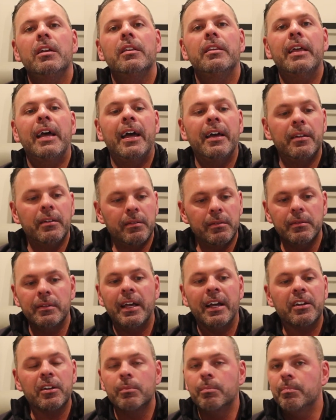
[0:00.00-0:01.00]

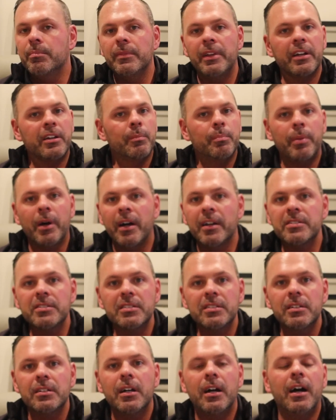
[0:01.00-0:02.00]
that could
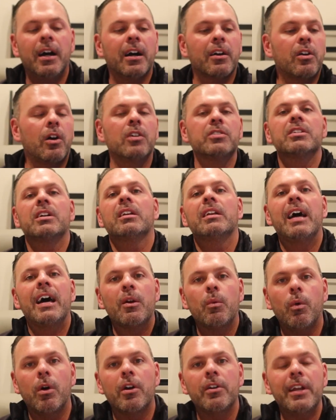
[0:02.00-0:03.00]
bust, causing a
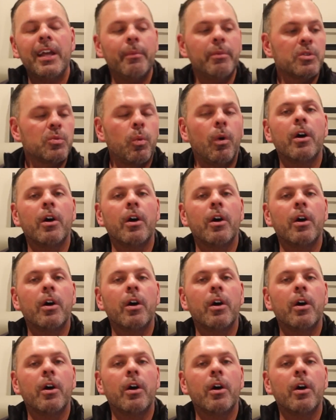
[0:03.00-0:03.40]
lot of water damage.